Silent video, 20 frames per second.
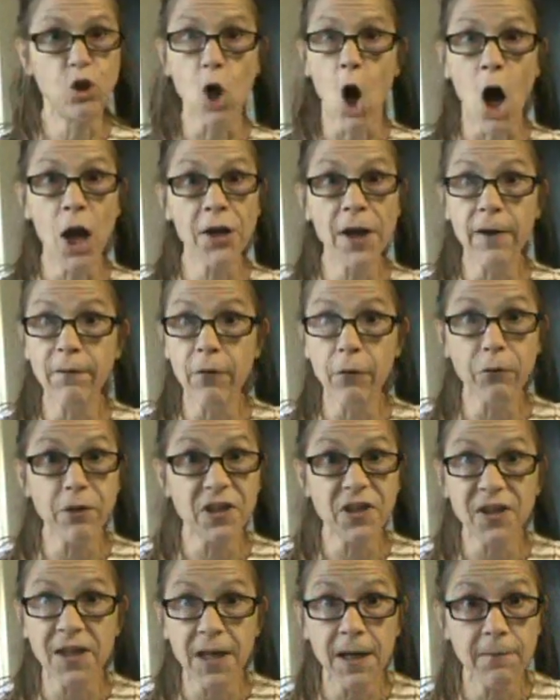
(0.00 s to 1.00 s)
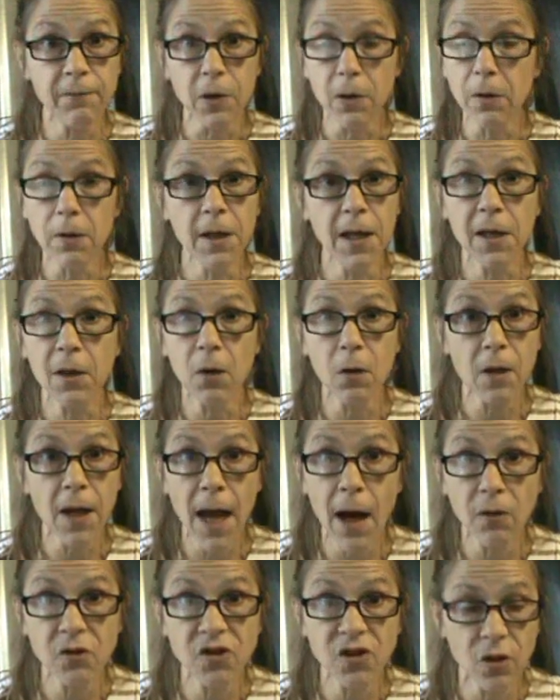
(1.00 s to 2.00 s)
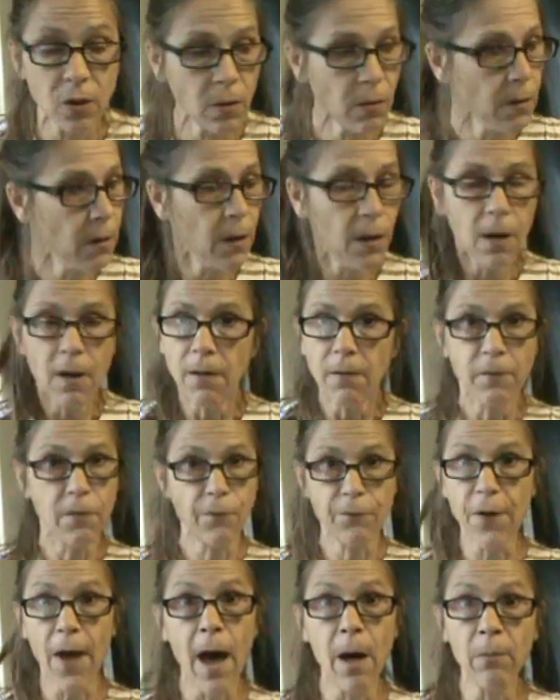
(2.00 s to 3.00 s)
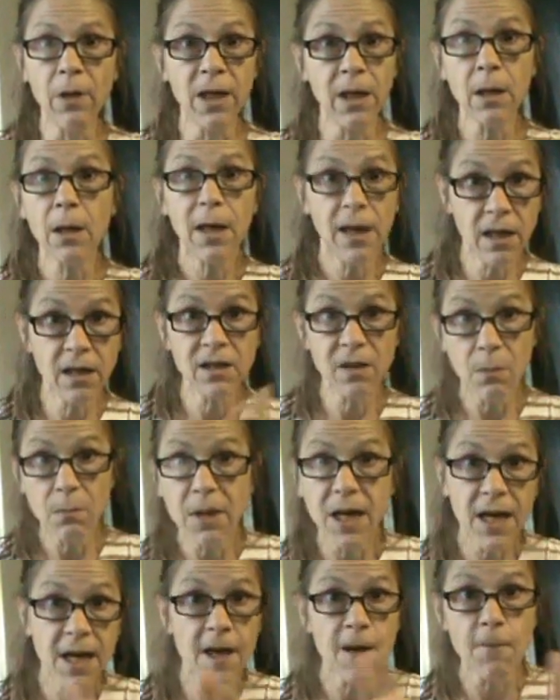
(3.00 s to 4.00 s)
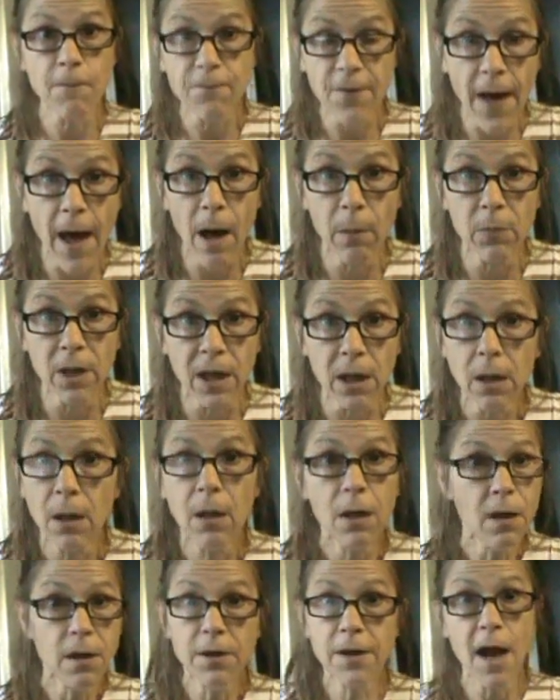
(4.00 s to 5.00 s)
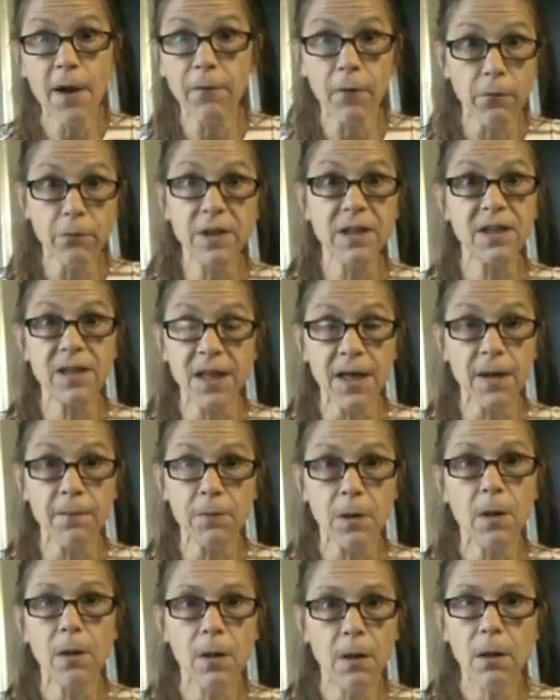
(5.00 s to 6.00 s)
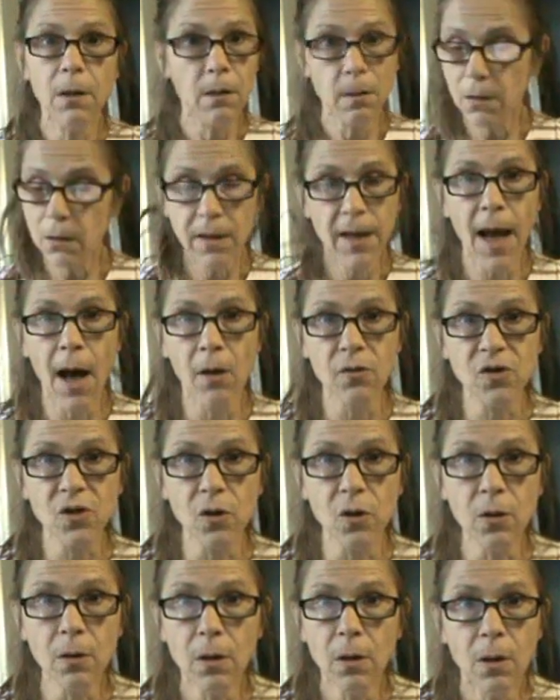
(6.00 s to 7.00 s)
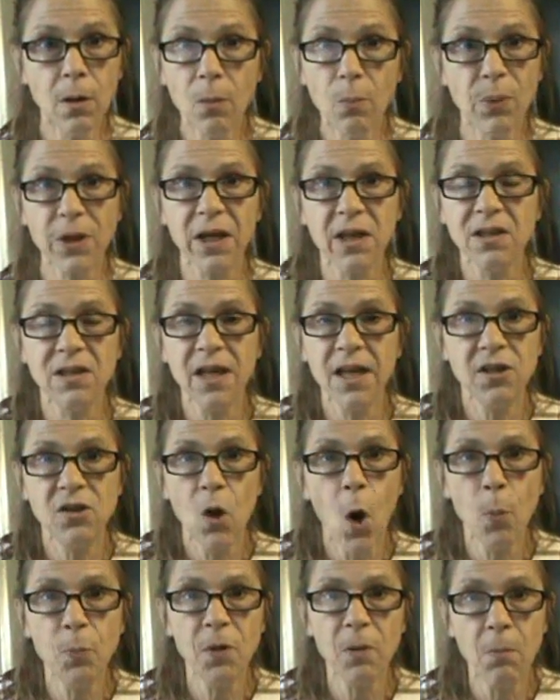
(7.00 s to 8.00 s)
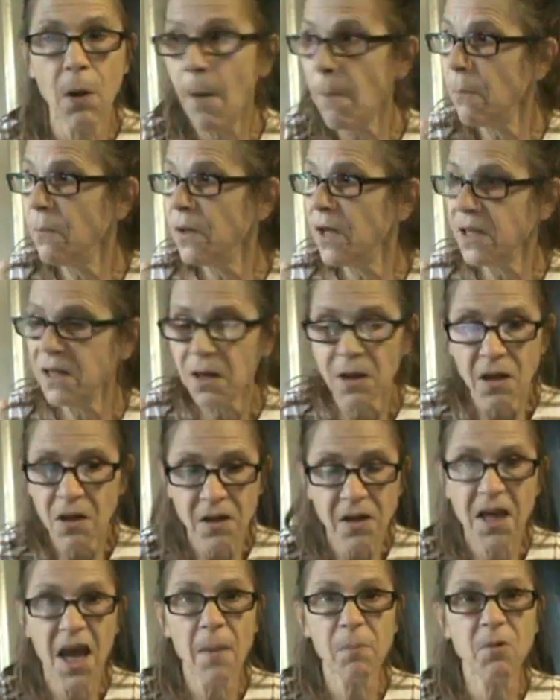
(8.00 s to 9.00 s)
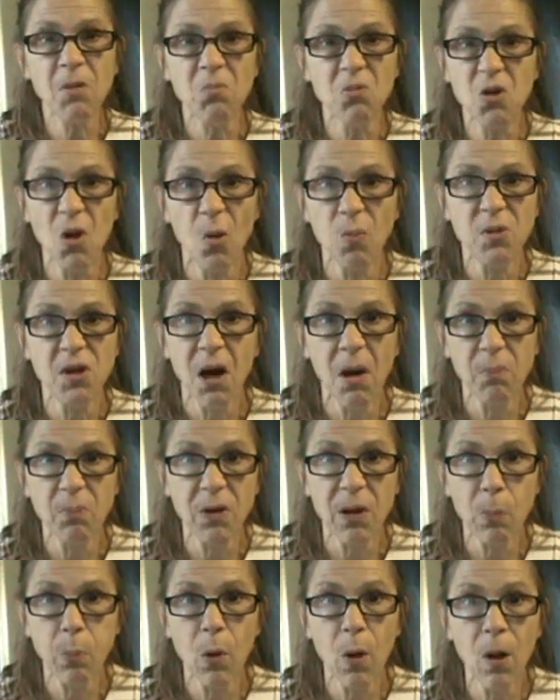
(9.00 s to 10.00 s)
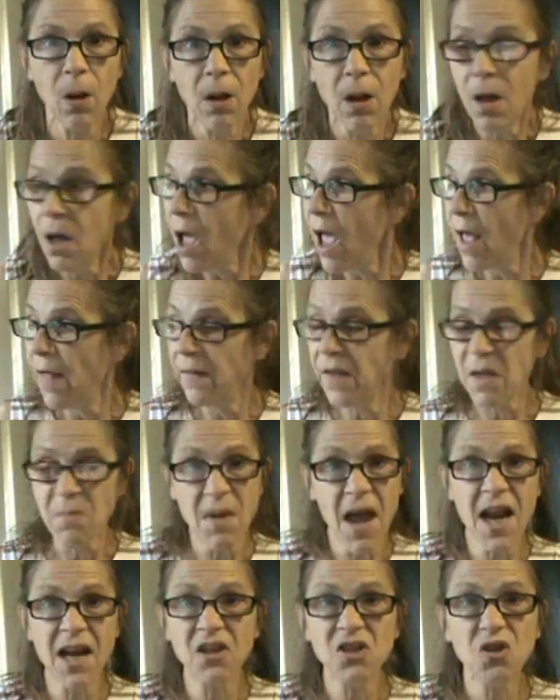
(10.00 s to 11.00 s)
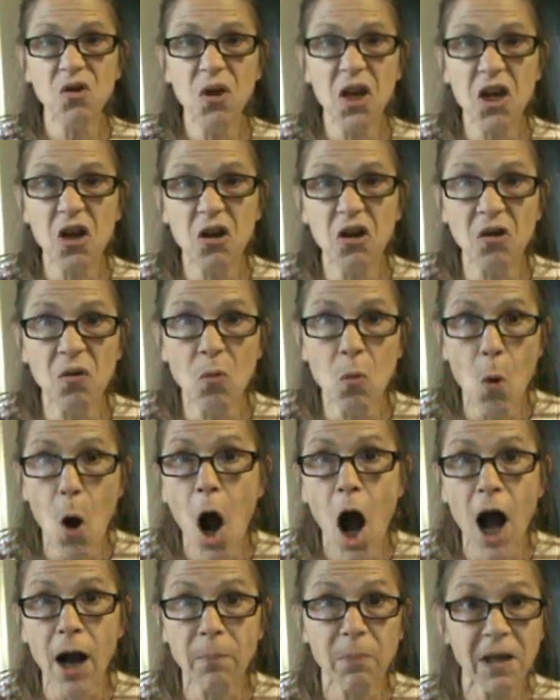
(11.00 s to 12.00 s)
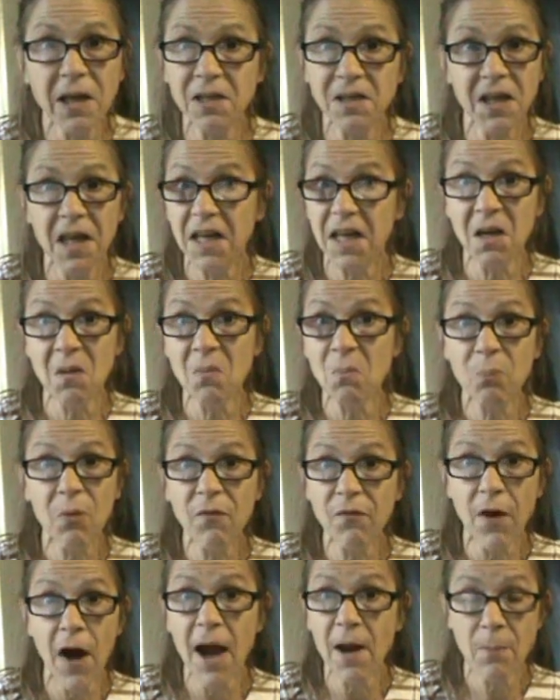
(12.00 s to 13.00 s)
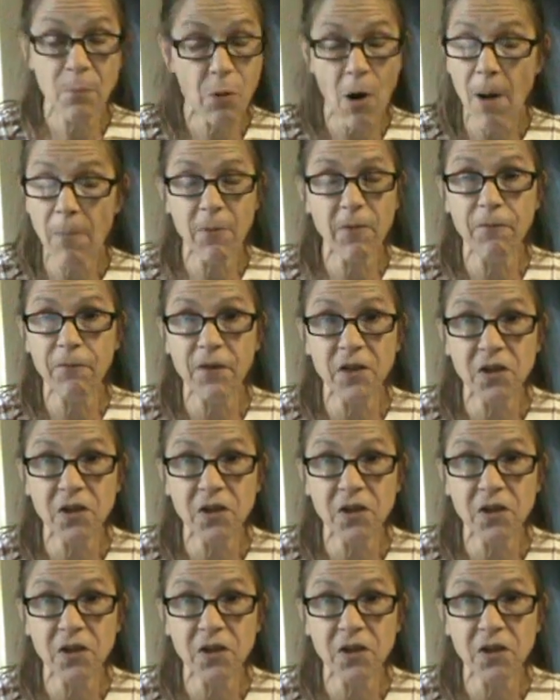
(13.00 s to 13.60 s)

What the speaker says: John never received legal counsel. The family, his immediate family, never received counsel because they doped him up and they kept him doped up, people. And they made it so he couldn't walk because they didn't provide proper